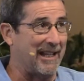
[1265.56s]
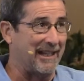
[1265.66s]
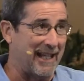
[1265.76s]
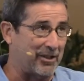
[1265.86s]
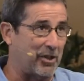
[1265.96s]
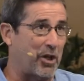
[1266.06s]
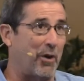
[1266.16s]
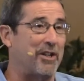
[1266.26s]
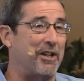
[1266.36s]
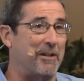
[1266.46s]
that, that's
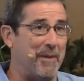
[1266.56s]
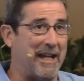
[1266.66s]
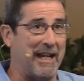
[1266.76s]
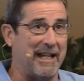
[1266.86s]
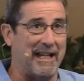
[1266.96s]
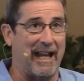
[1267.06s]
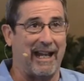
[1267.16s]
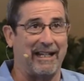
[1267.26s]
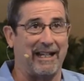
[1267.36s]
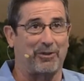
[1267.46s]
encouraging to me, and
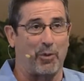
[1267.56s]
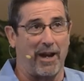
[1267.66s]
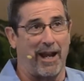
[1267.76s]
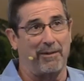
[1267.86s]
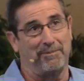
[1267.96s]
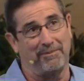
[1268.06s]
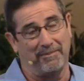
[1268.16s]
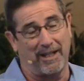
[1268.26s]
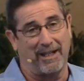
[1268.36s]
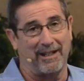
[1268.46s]
and it's one I
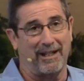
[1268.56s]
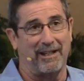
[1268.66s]
uh,